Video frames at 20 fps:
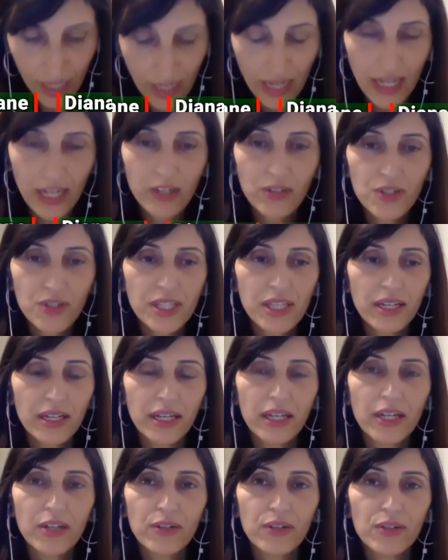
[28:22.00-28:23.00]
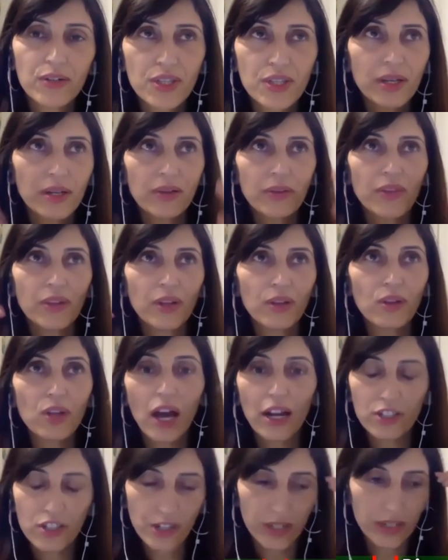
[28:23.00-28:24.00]
Here's the
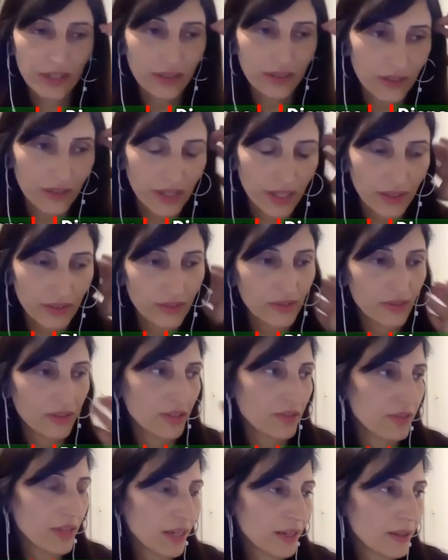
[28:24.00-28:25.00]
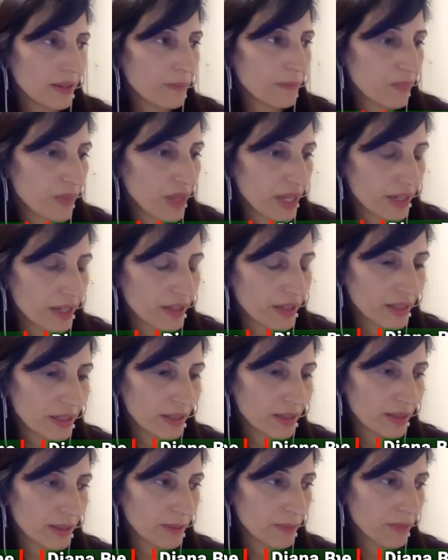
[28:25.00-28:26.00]
logic that
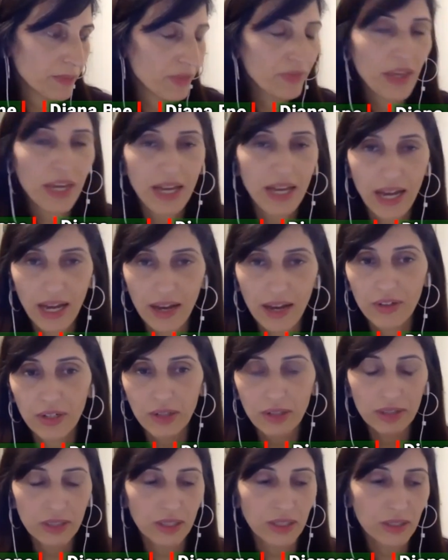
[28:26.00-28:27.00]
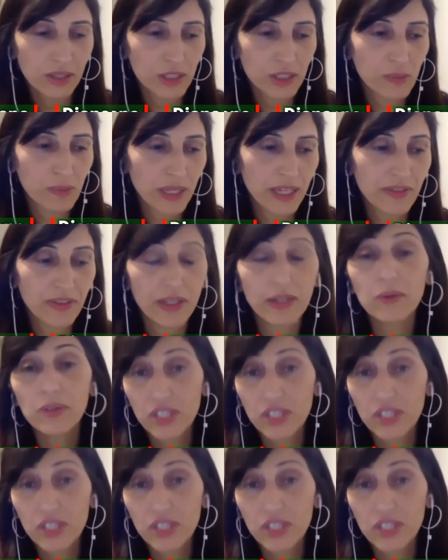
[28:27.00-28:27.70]
they have, and I'll explain that.